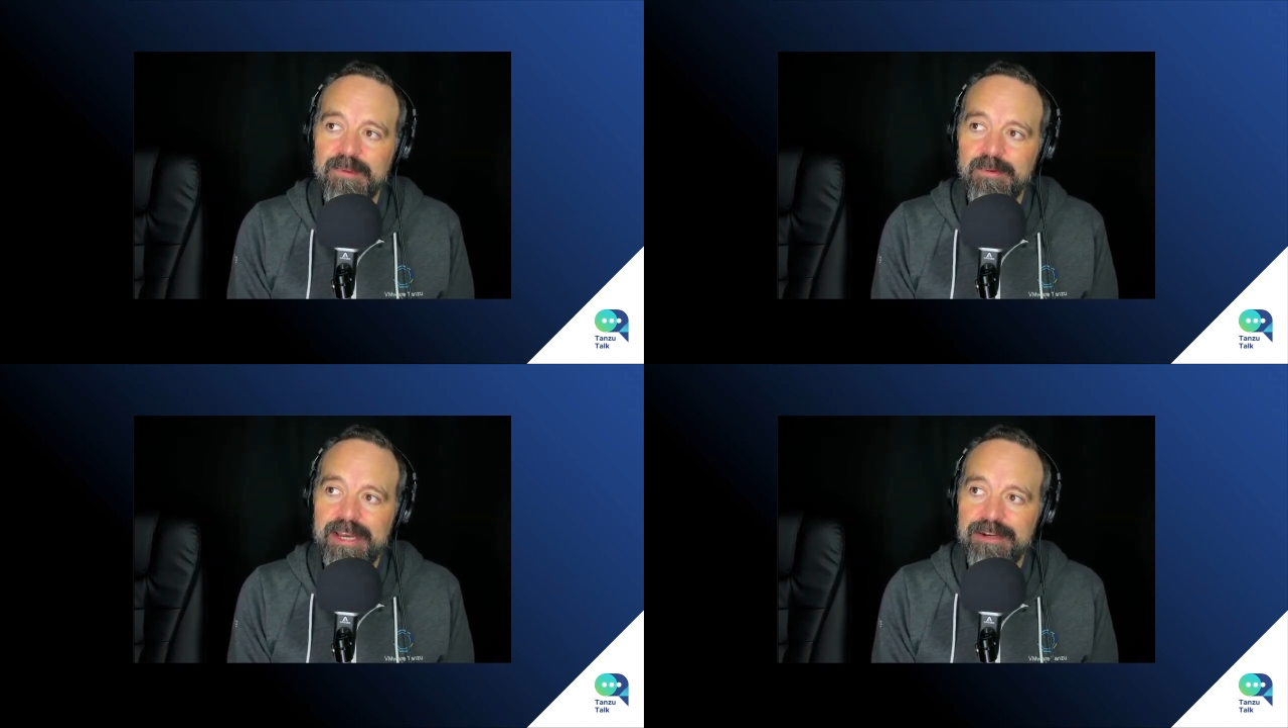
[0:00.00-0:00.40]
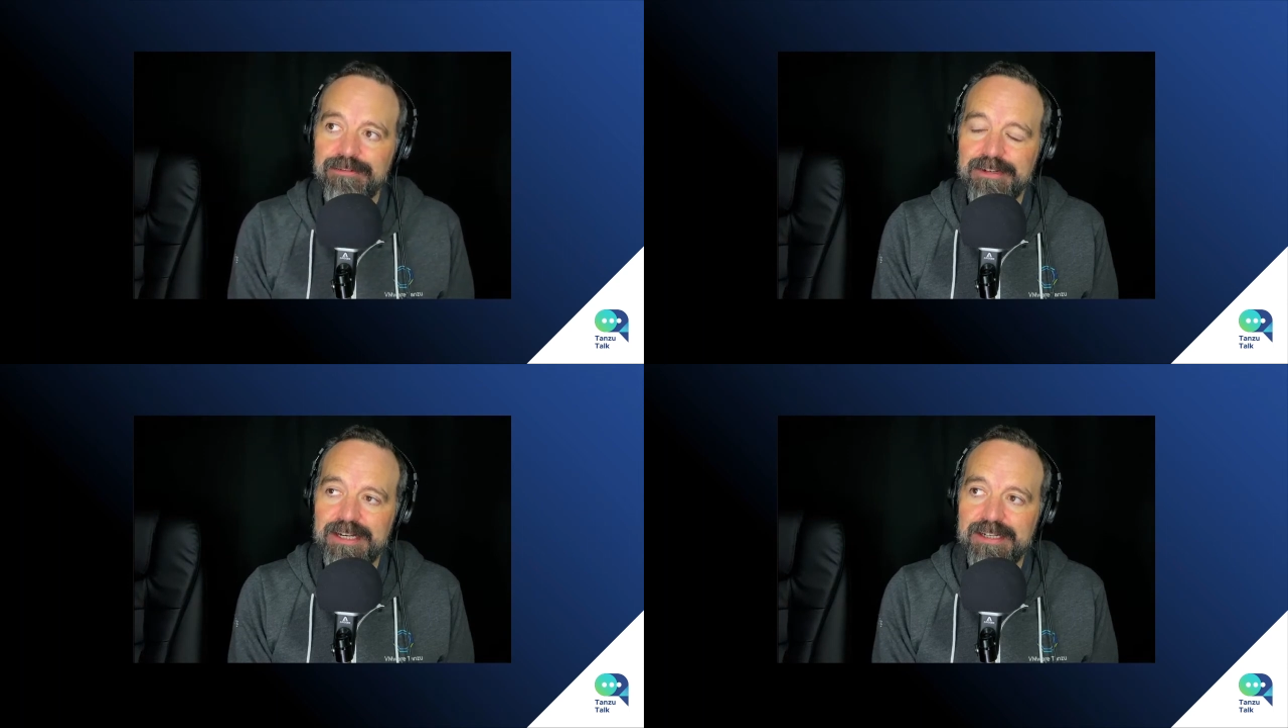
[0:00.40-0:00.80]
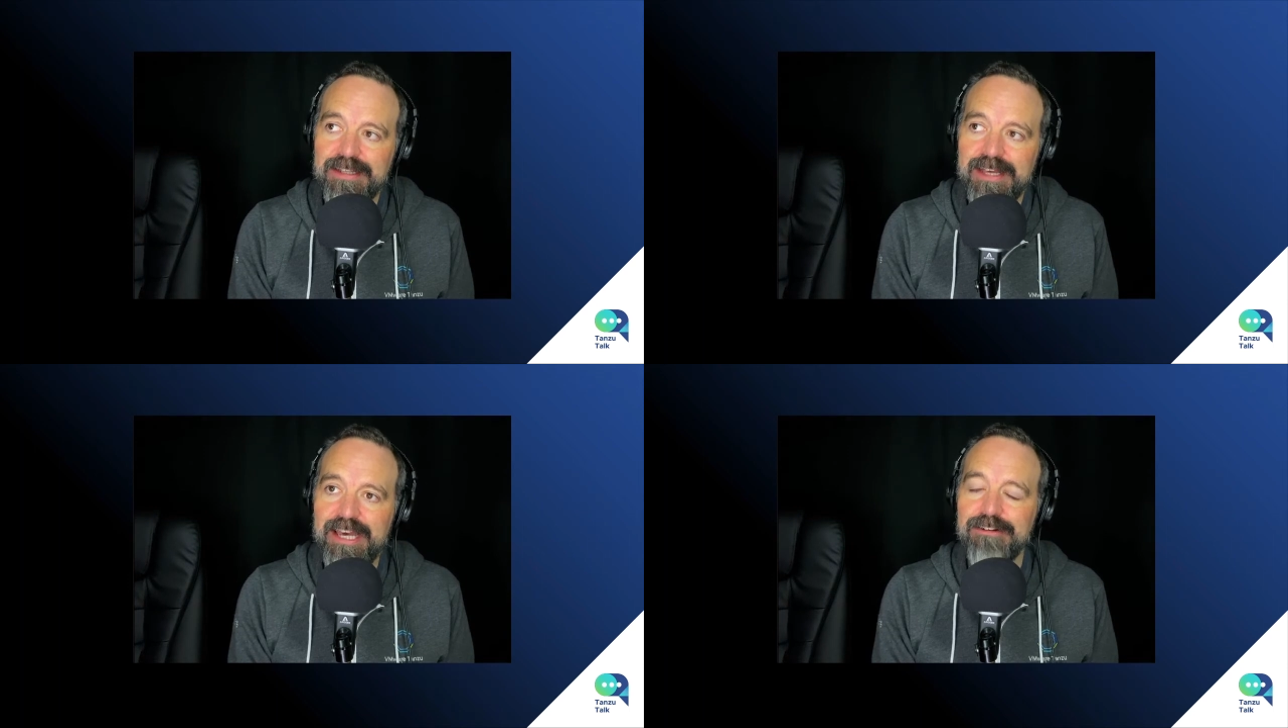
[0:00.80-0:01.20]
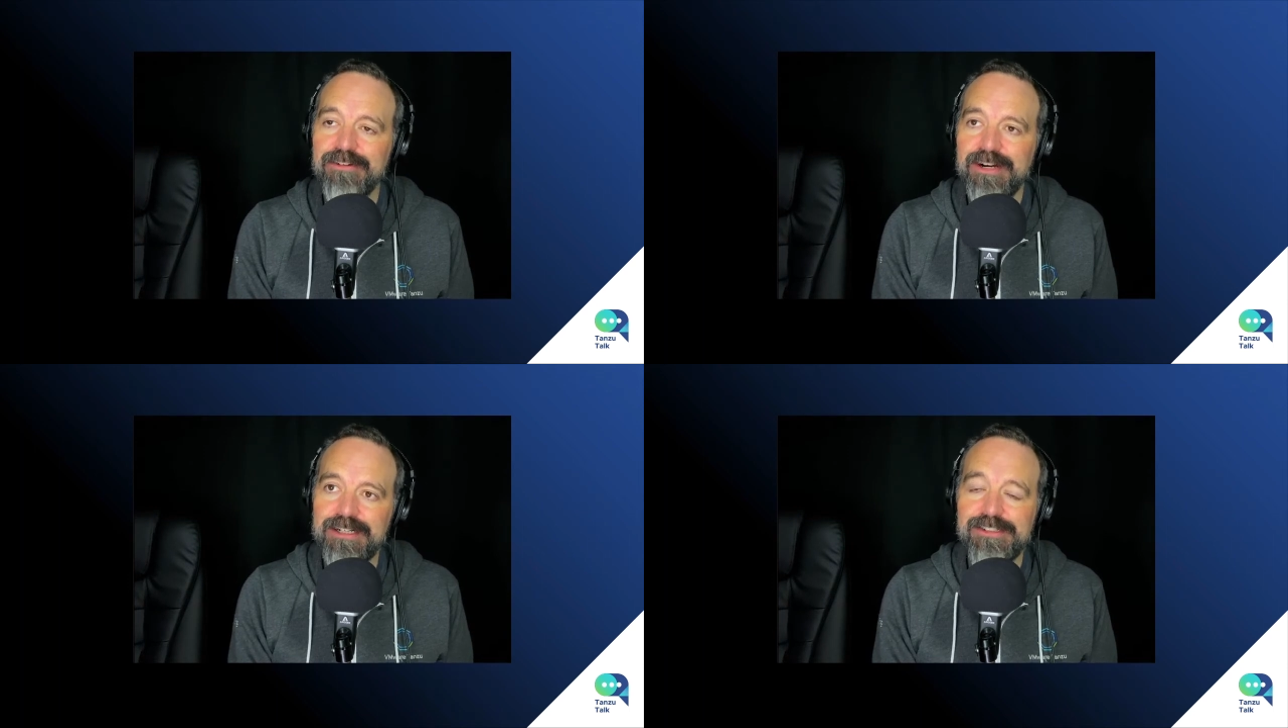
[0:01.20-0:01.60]
we have uh, the head of
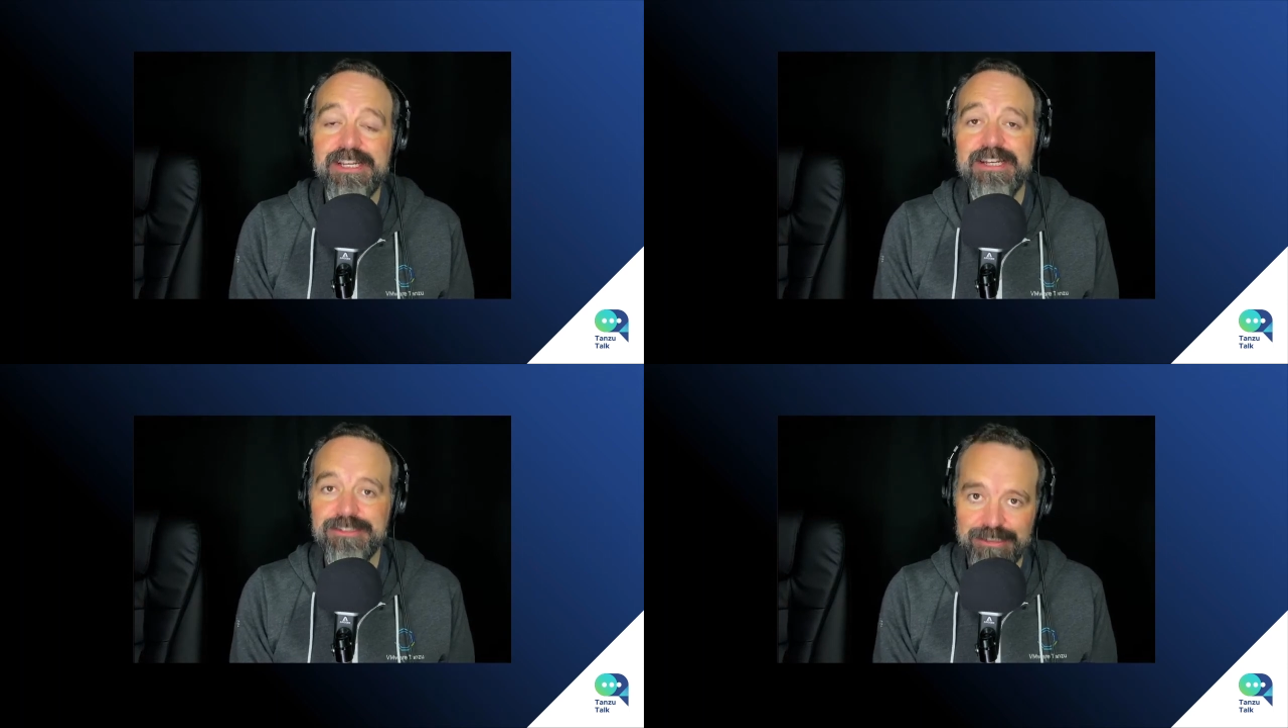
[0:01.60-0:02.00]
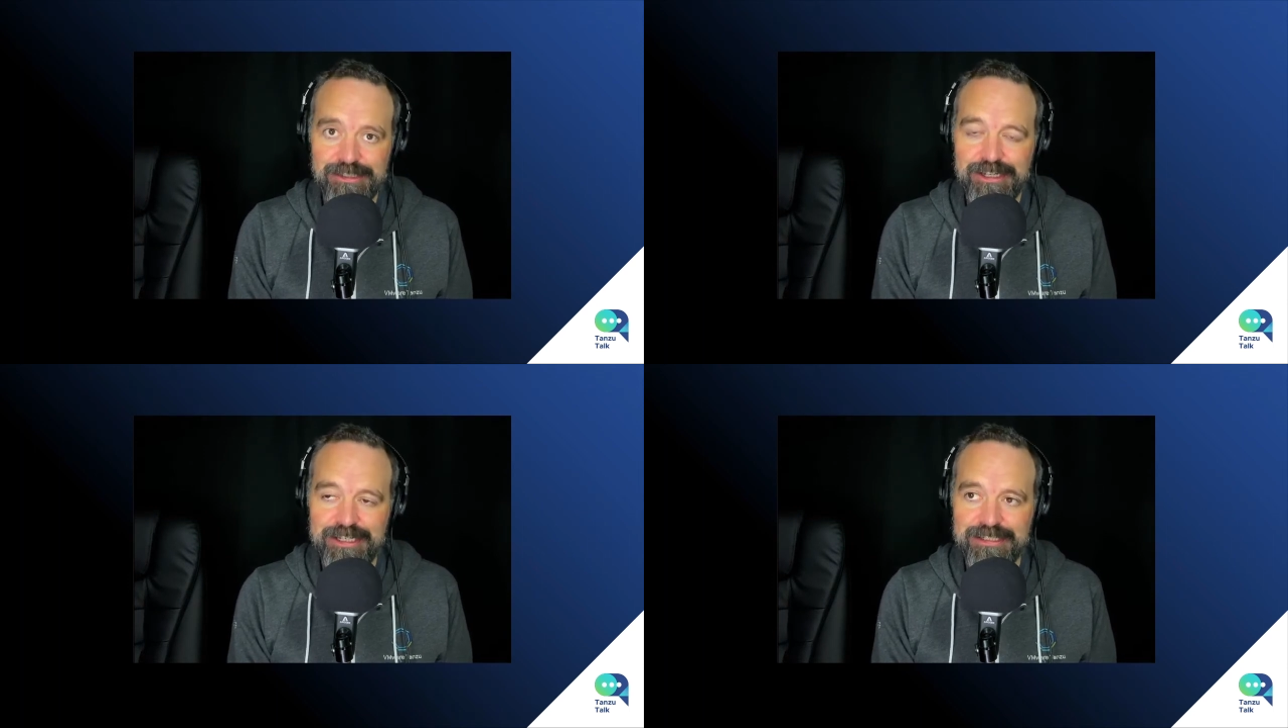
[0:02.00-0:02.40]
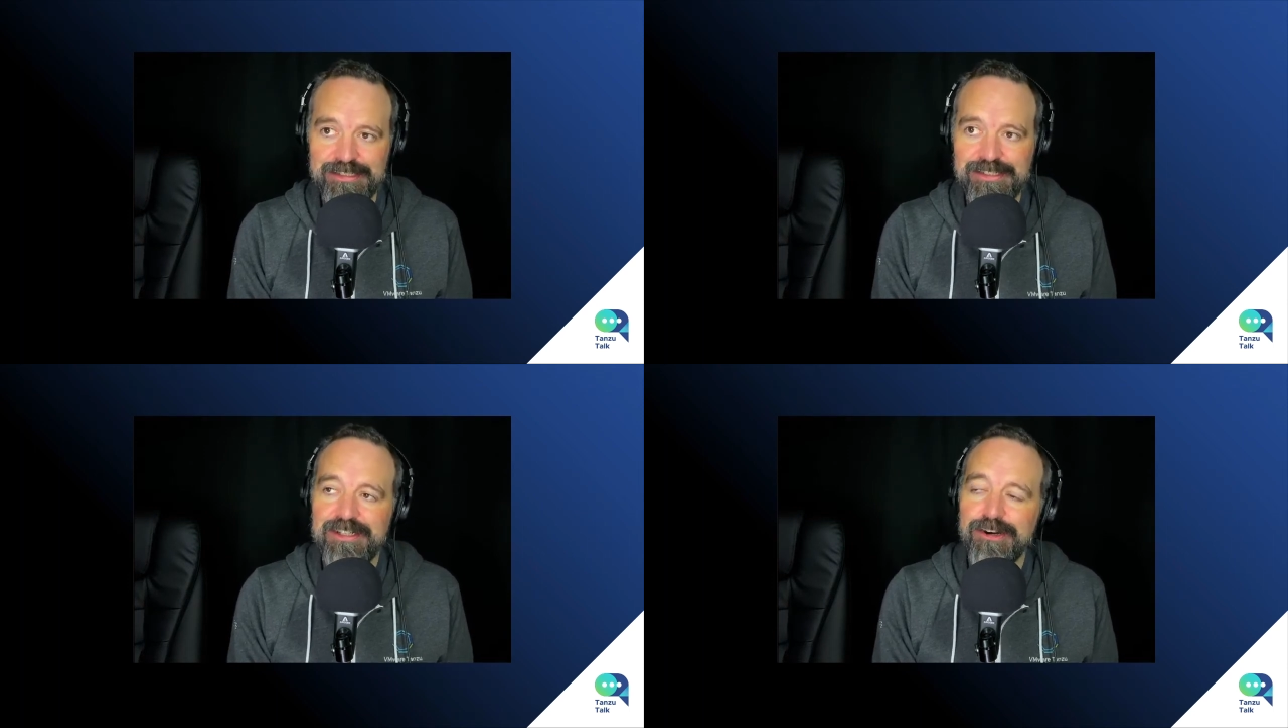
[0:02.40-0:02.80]
our sales engineers.